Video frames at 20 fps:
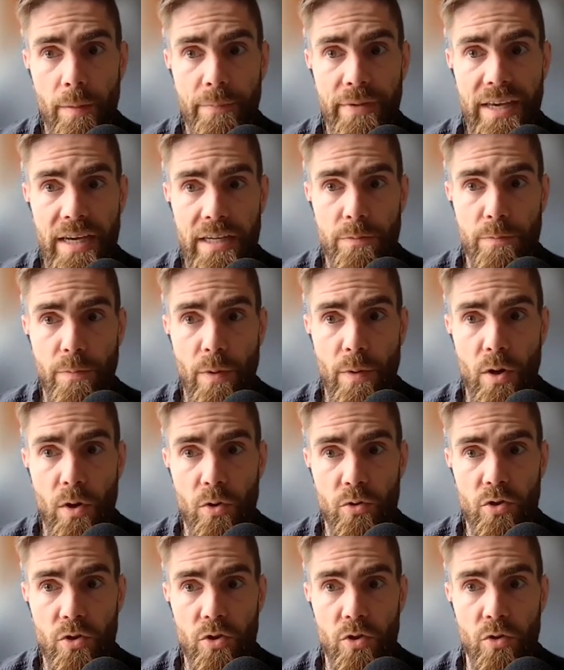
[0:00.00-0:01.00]
be
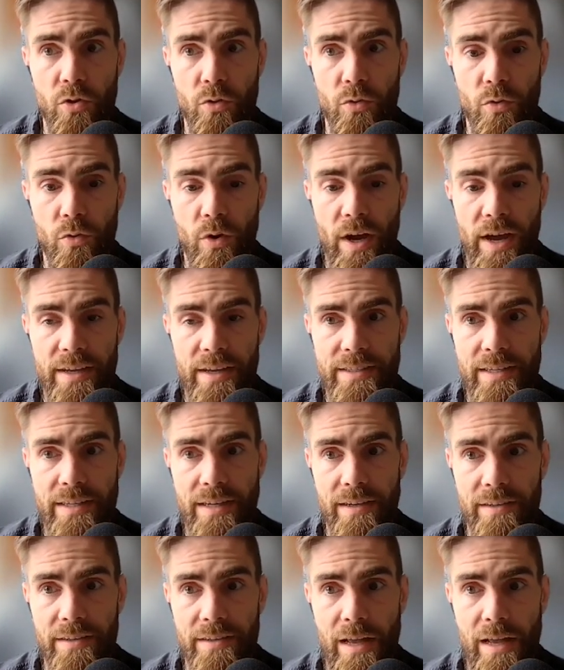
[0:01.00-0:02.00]
exposed to a,
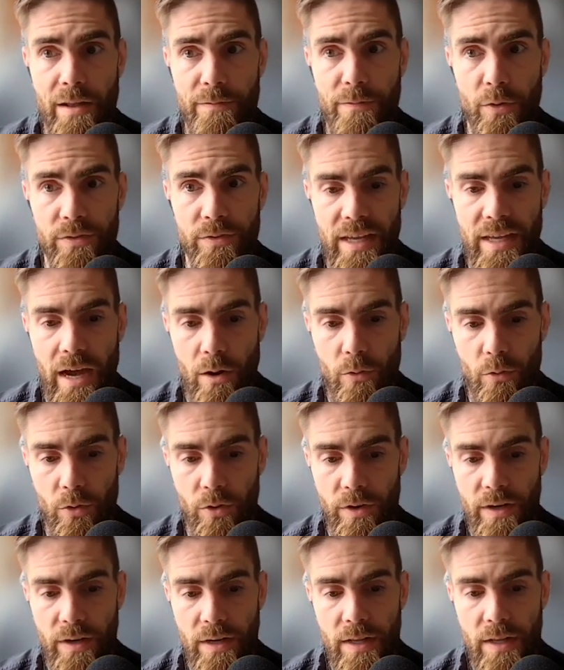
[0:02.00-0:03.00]
a cell phone tower.